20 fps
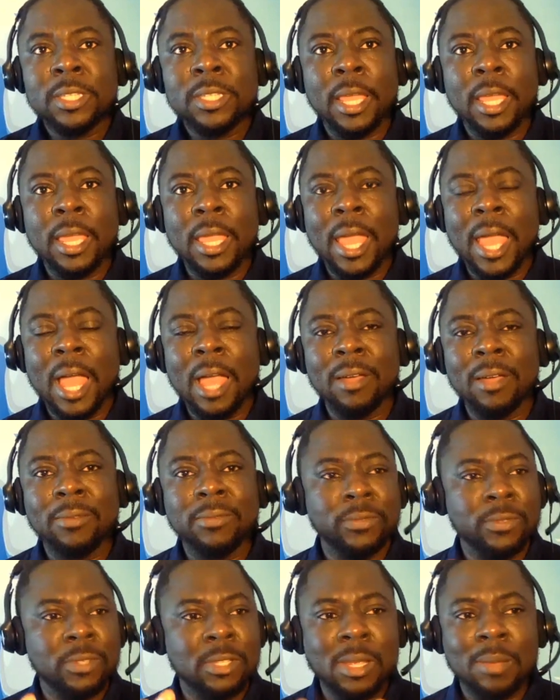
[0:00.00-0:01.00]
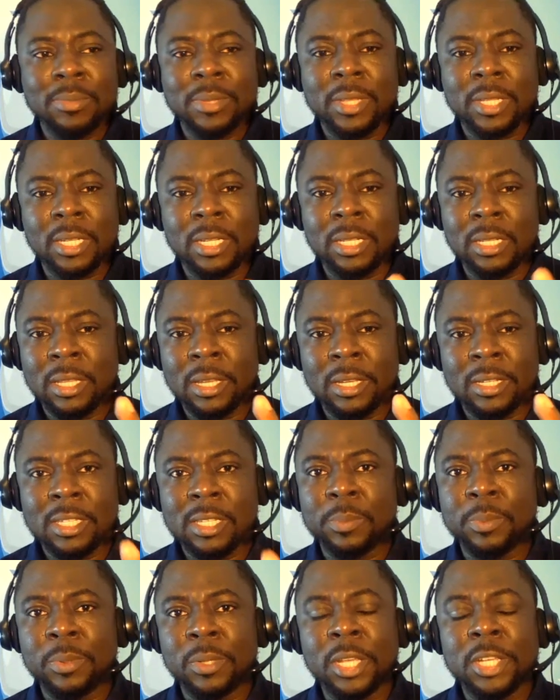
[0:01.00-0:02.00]
they have something in their
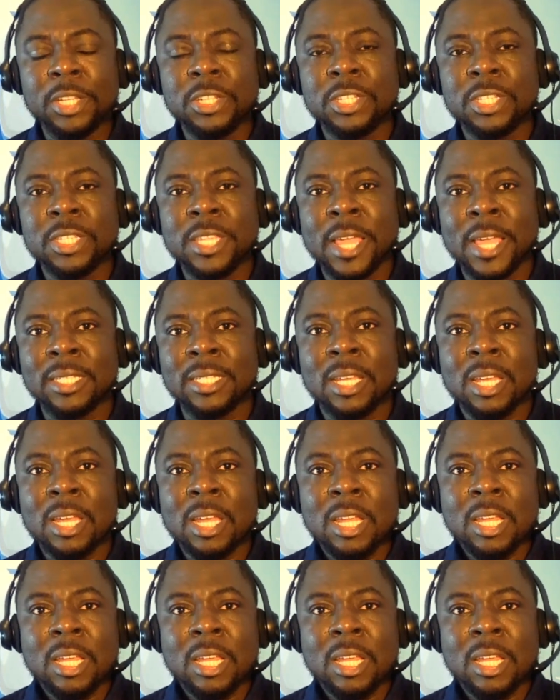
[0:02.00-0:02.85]
stipulations that